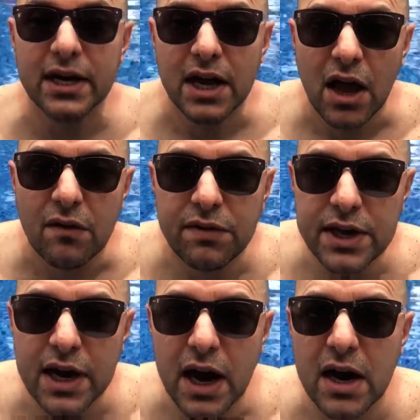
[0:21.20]

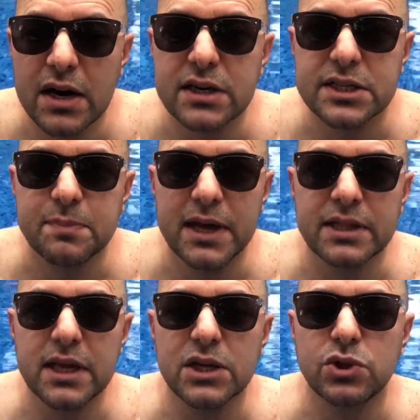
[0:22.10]
We are
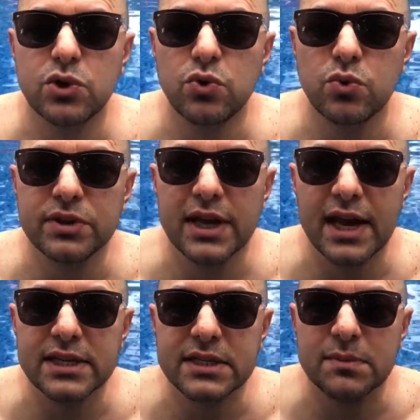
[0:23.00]
spending 2
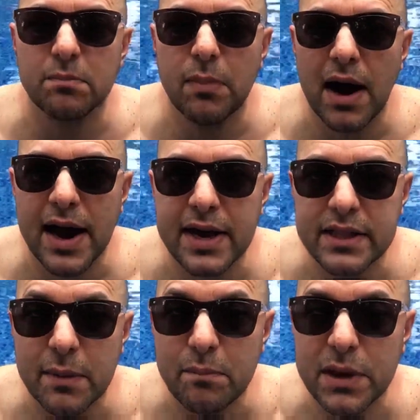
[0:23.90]
days by
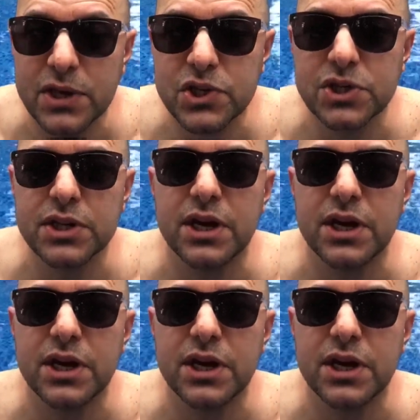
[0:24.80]
the beach